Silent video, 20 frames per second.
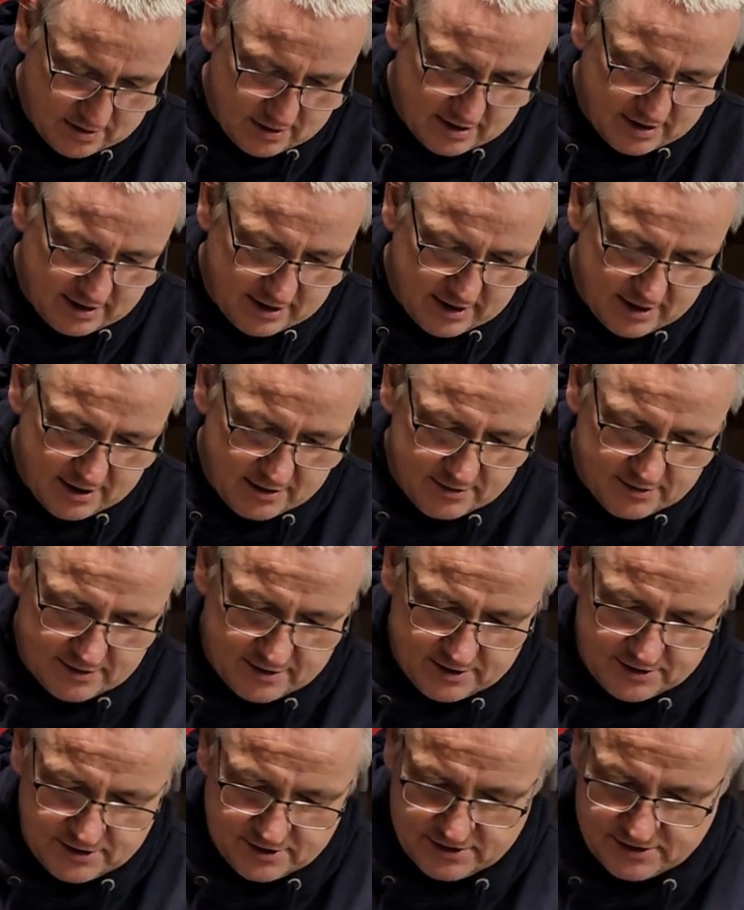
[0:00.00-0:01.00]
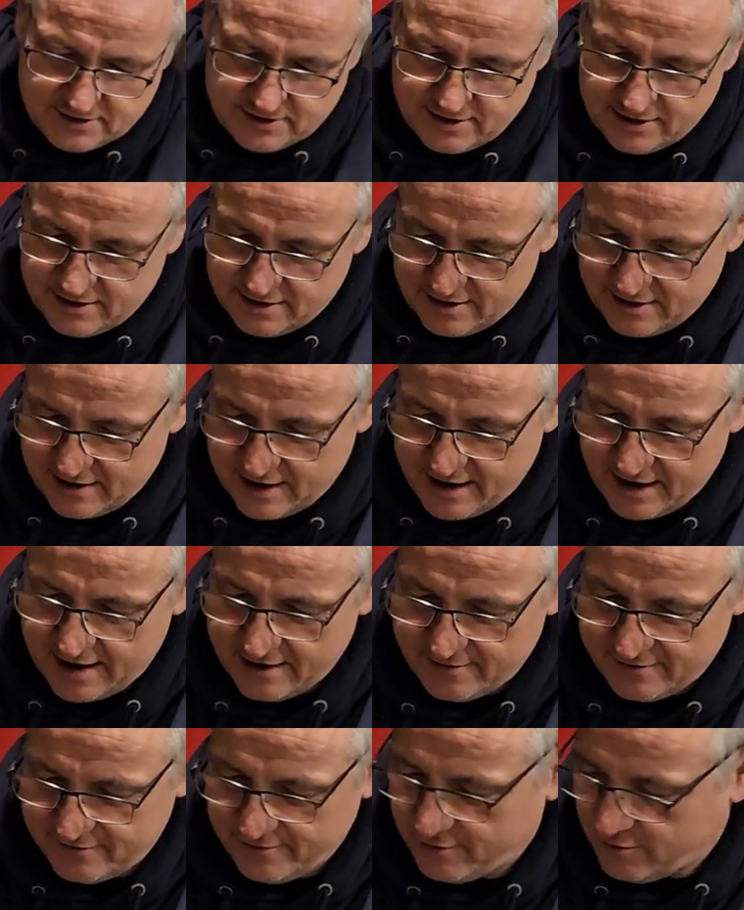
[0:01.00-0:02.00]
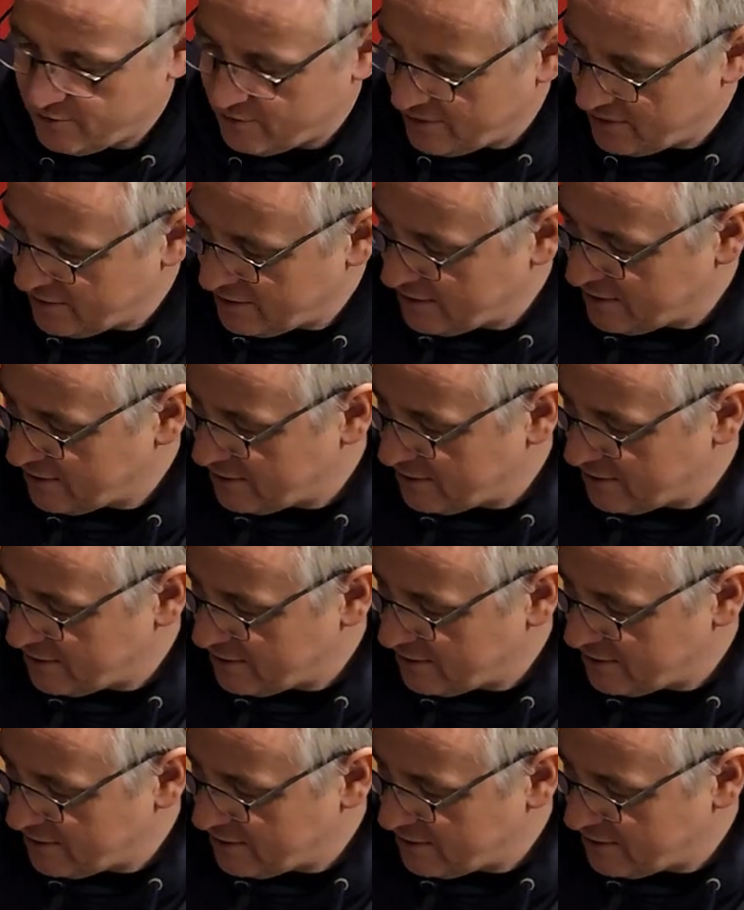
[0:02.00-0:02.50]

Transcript: There you go, there's just a handful.